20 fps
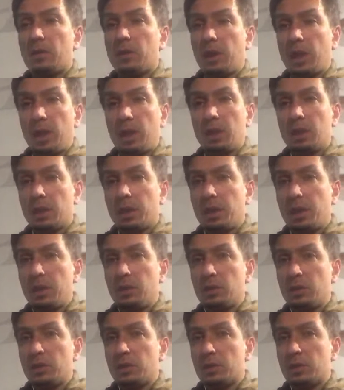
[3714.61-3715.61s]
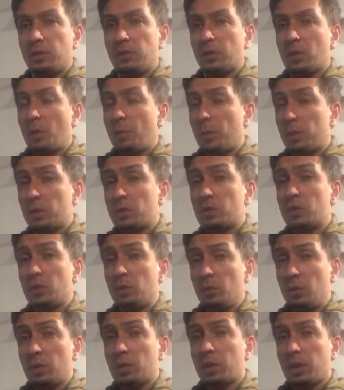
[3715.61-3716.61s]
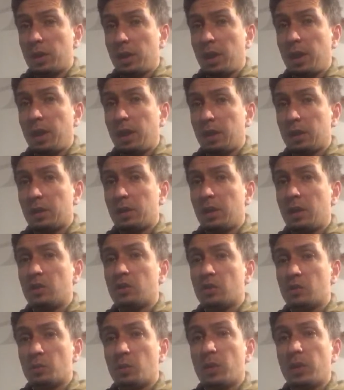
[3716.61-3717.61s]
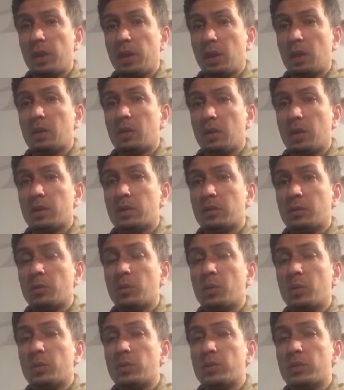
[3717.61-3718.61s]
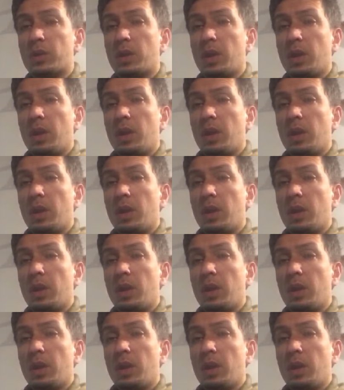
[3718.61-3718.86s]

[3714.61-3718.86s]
their inclinations is difficult, but do look at their inclinations, what they incline towards.